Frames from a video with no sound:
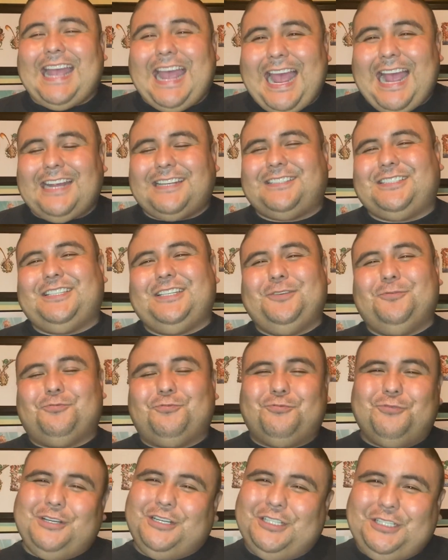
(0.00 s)
actually
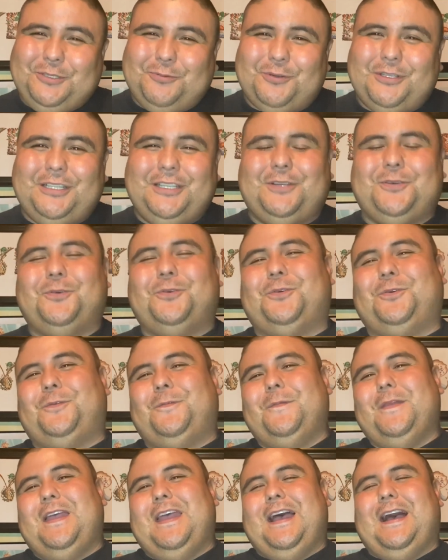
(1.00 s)
really, really cool.